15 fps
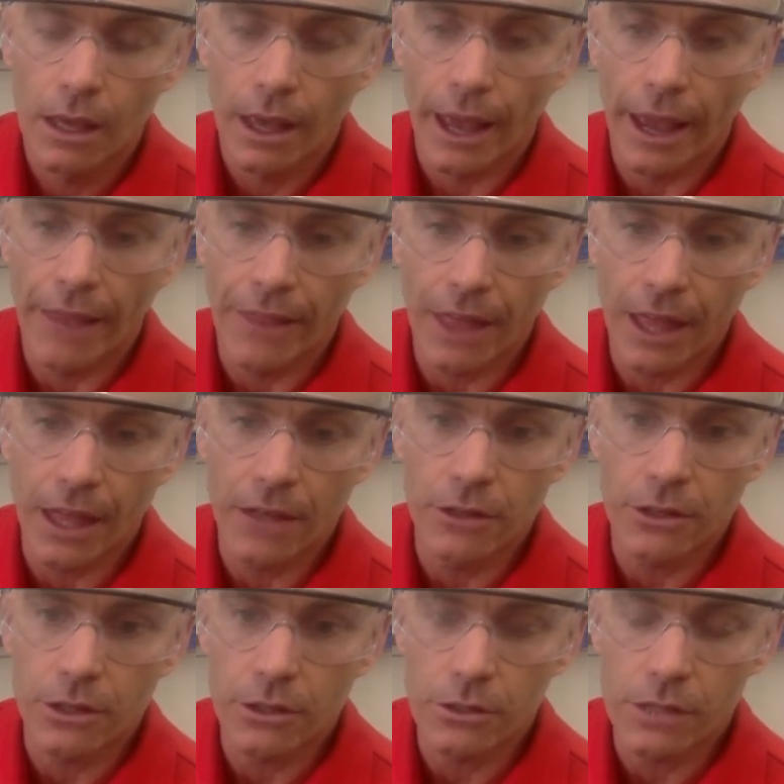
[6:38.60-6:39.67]
And then you
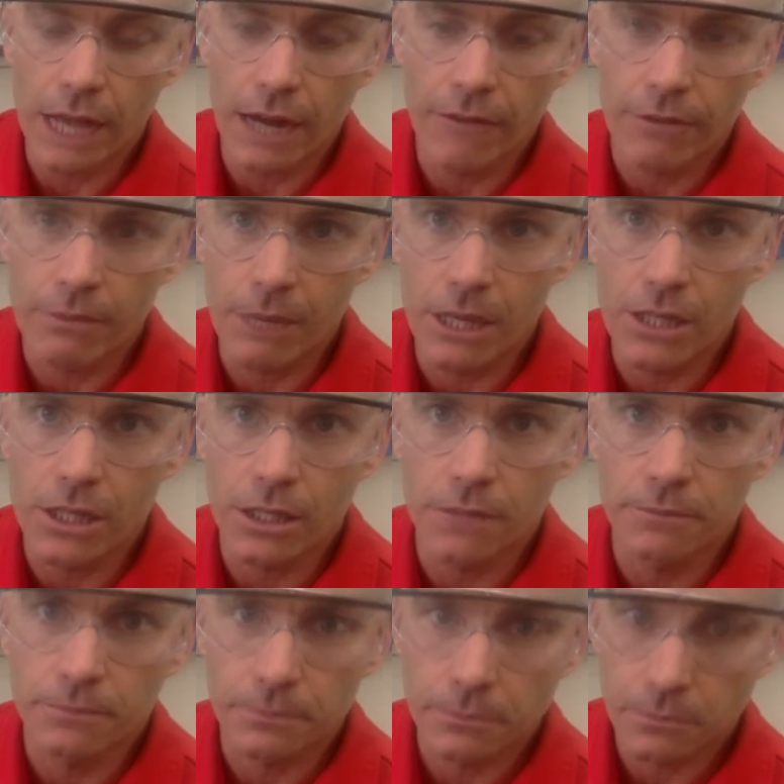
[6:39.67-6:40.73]
can use that information